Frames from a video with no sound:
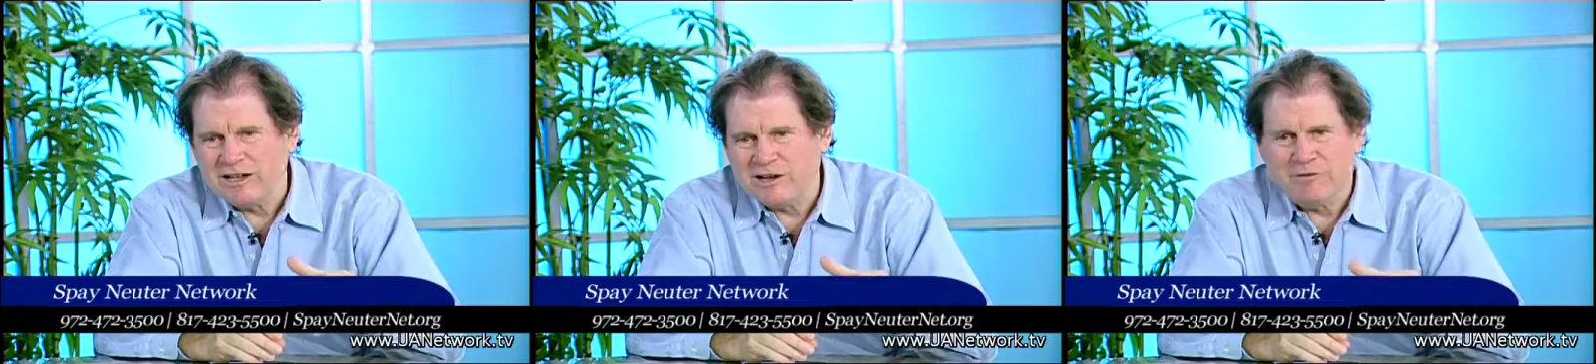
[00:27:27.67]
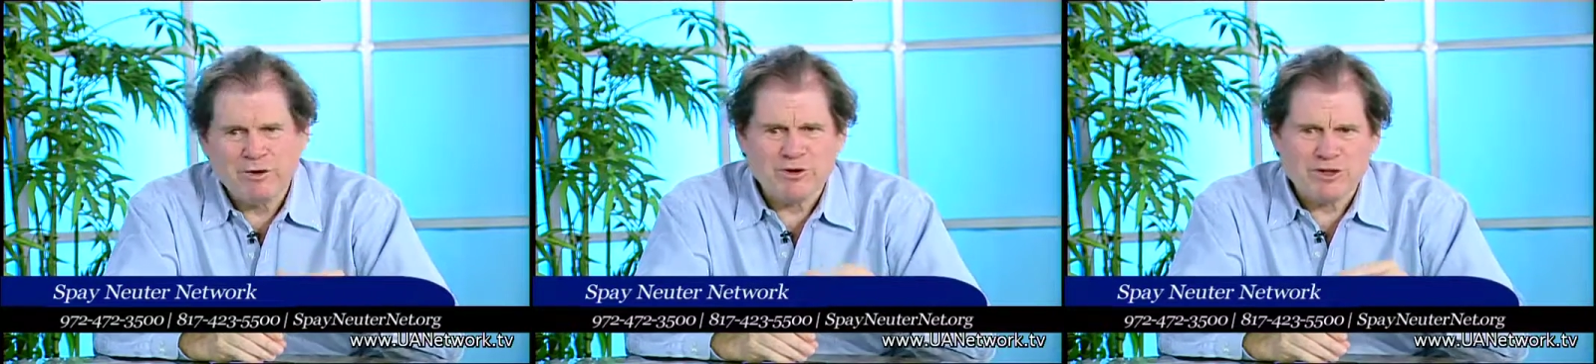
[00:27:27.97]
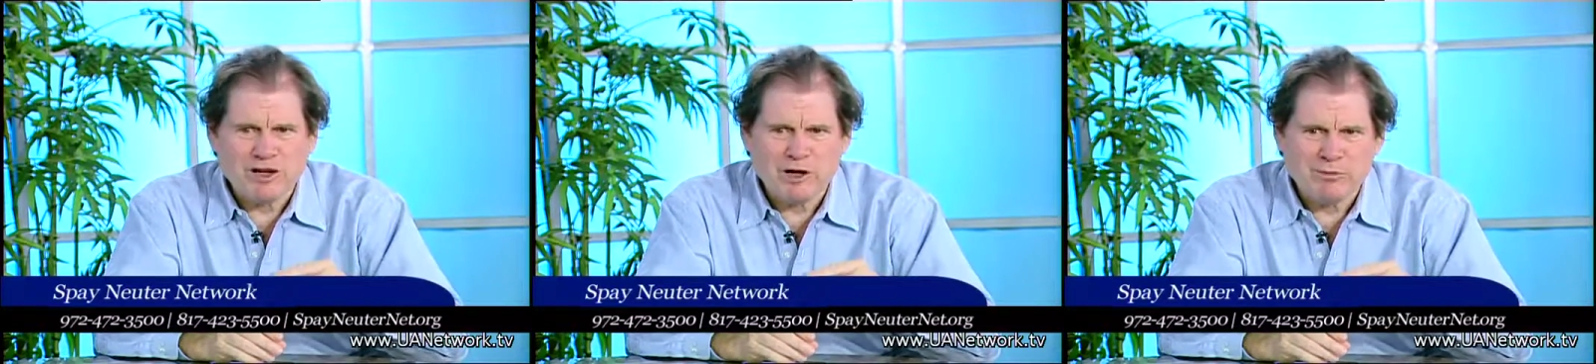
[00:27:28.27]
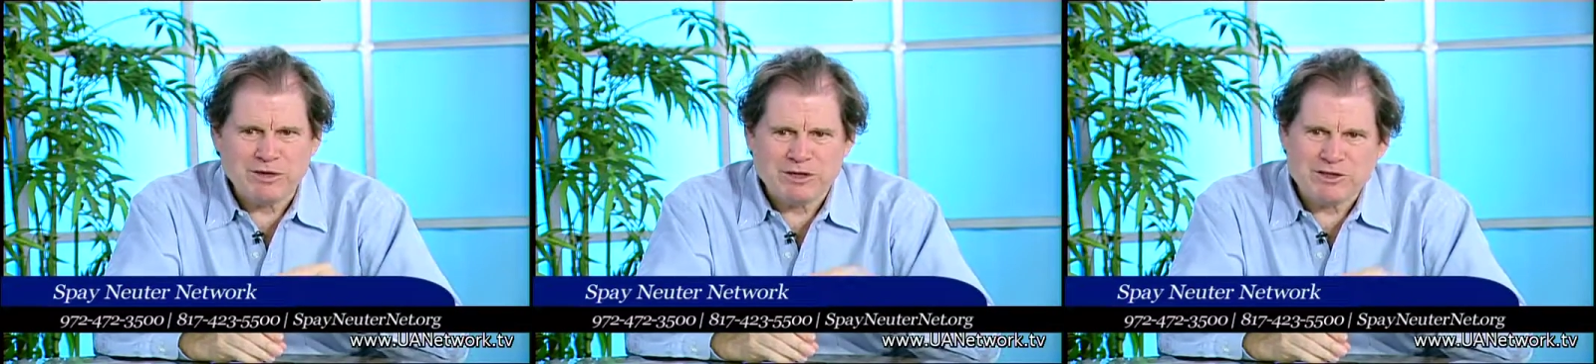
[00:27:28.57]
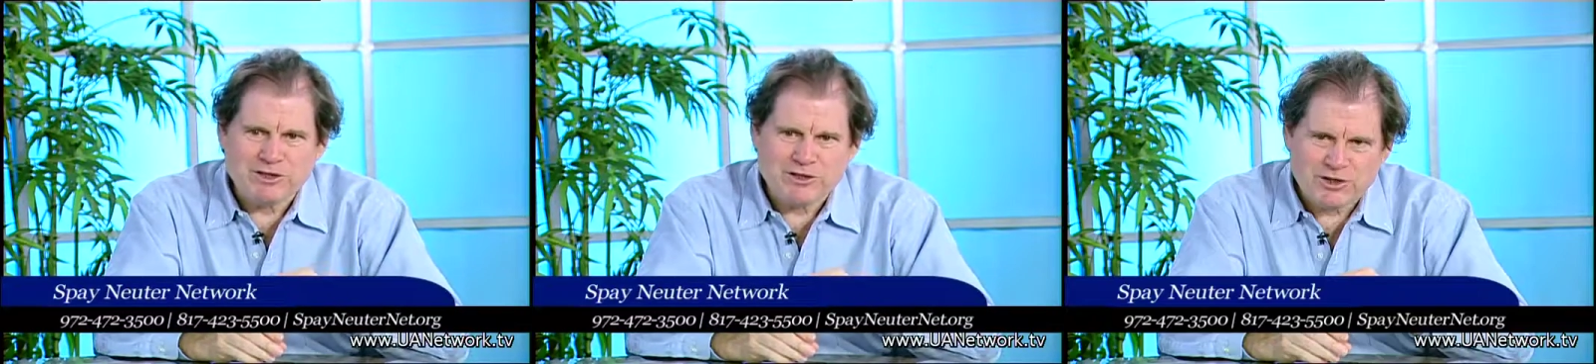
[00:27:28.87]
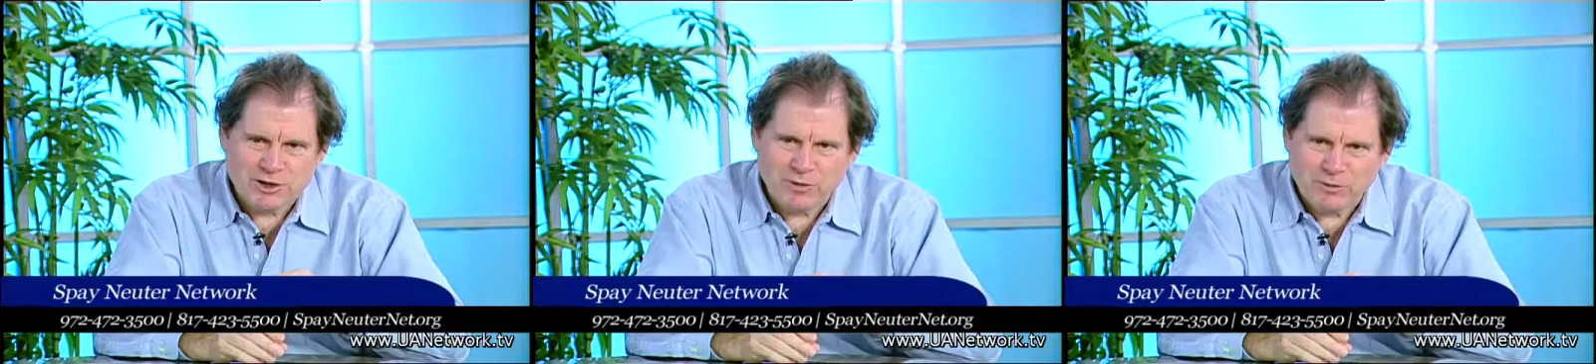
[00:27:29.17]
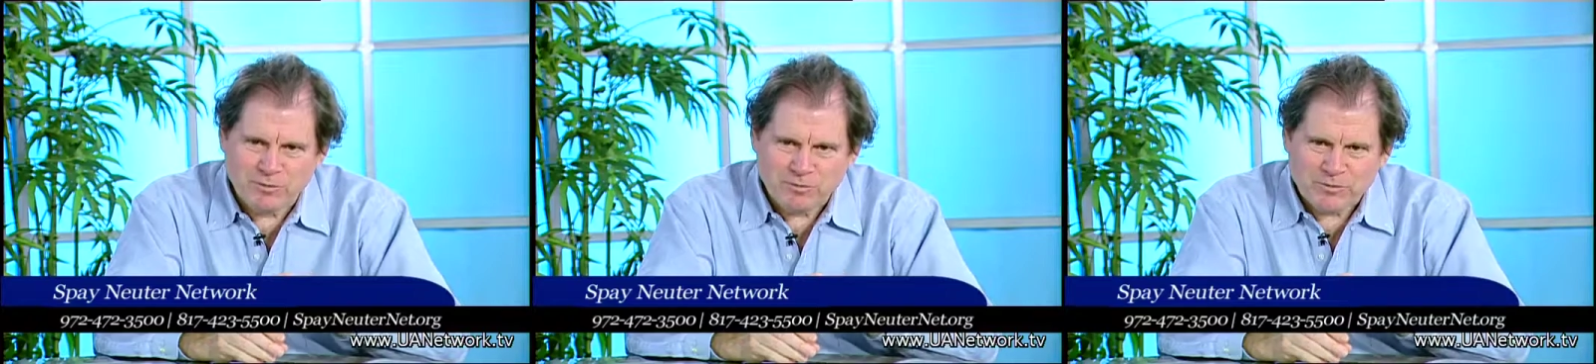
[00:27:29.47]
If your job isn't
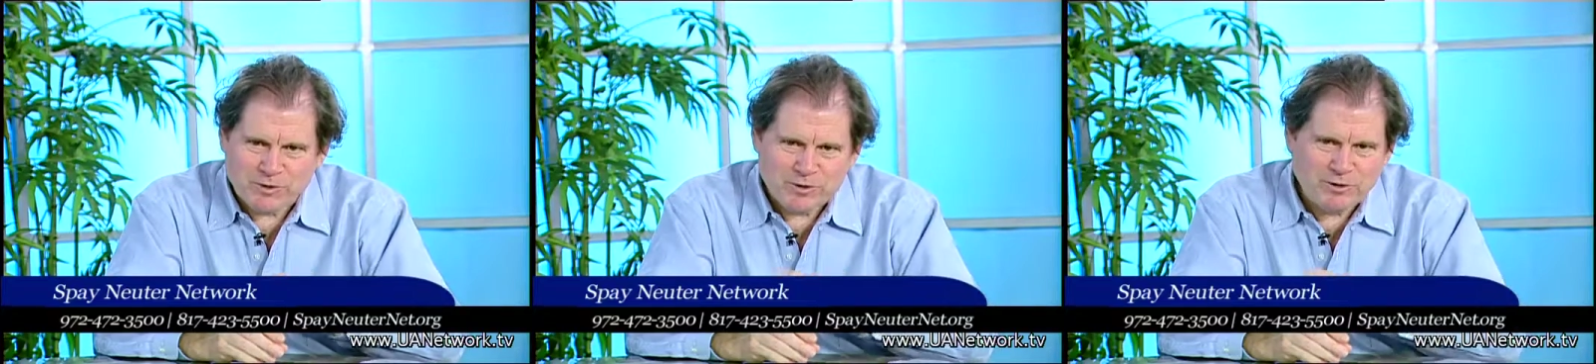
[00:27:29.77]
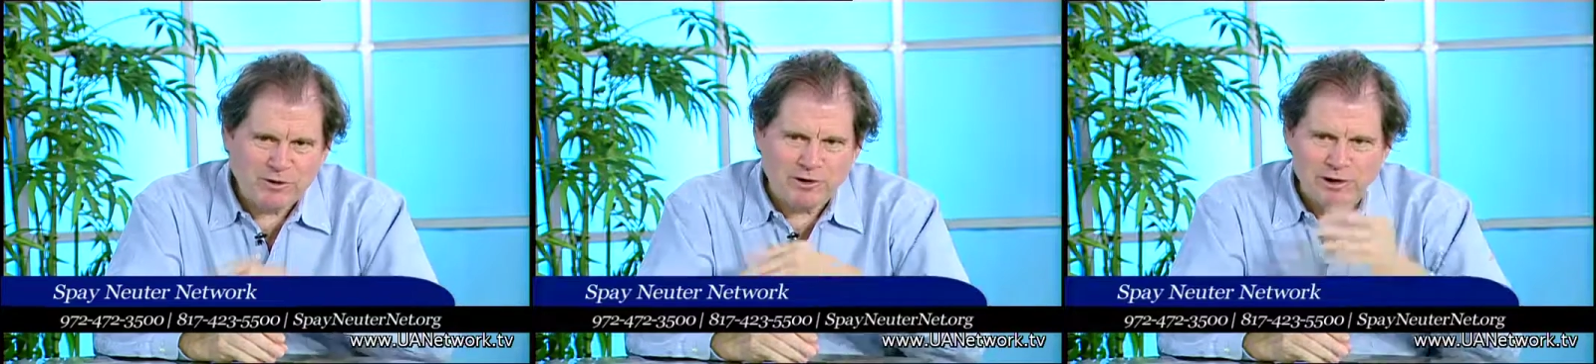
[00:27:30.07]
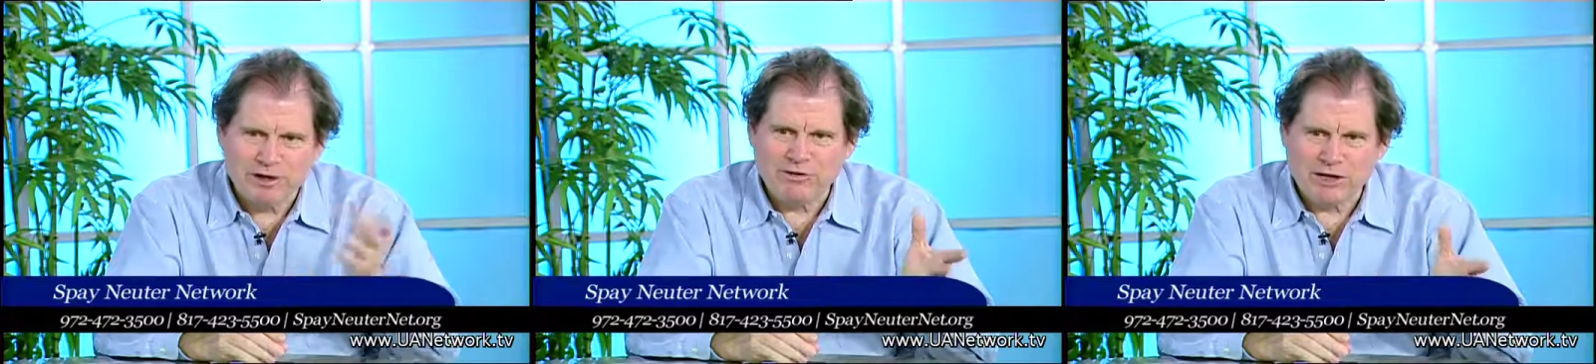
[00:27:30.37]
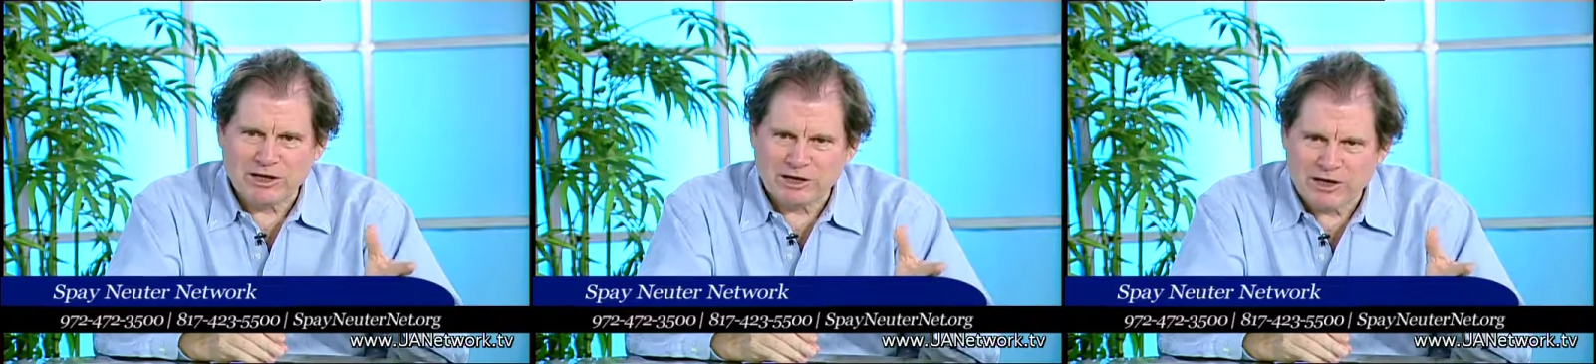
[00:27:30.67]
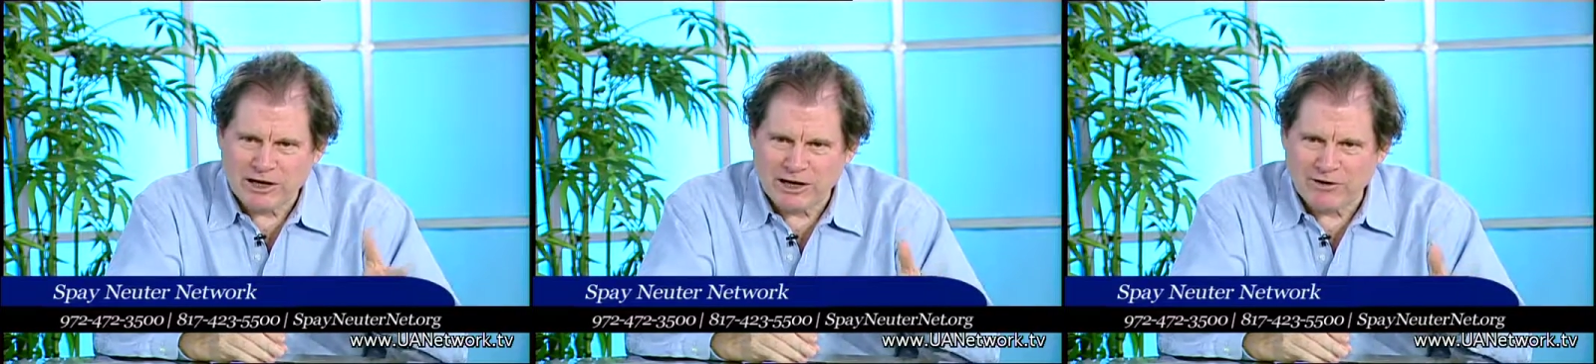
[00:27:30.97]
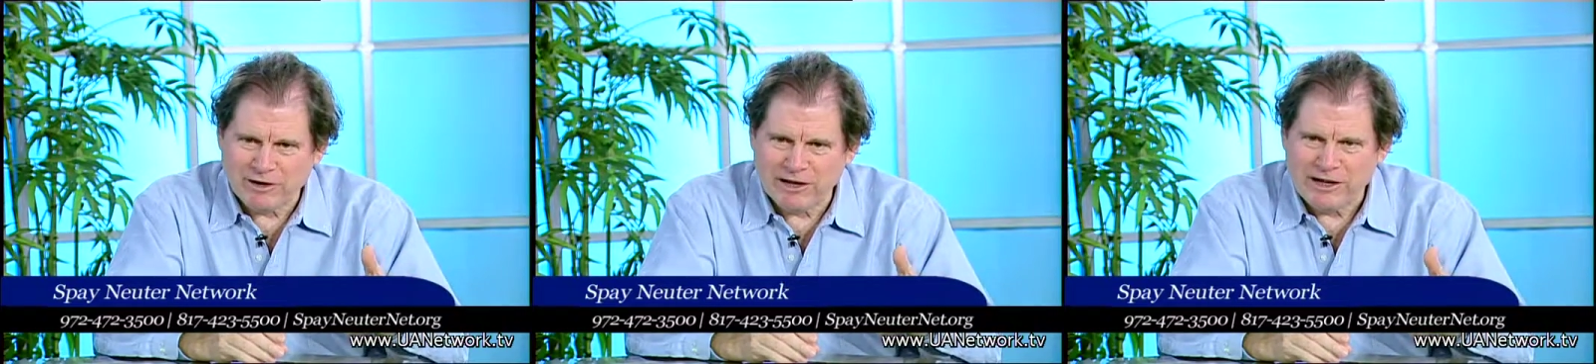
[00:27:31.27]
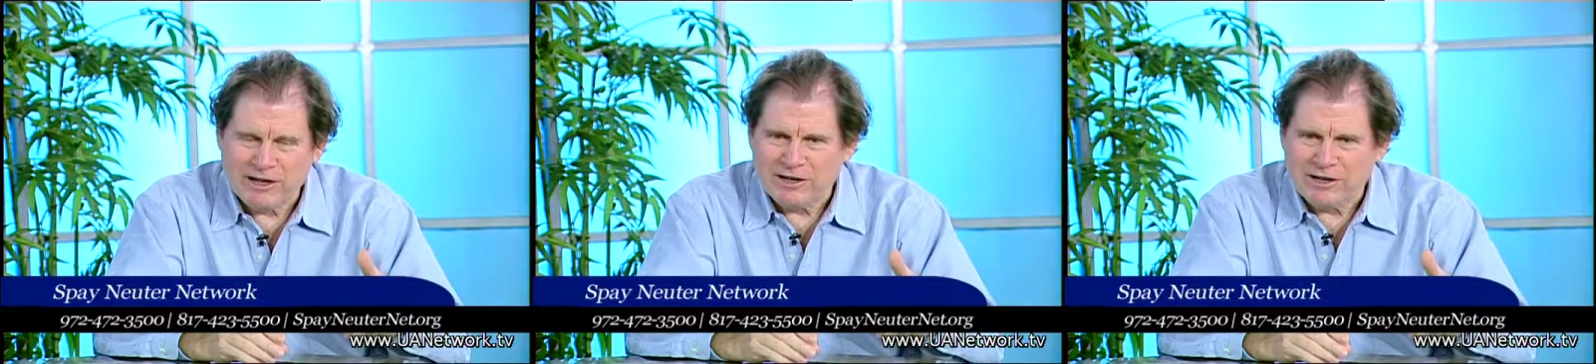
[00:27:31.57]
so loving and caring,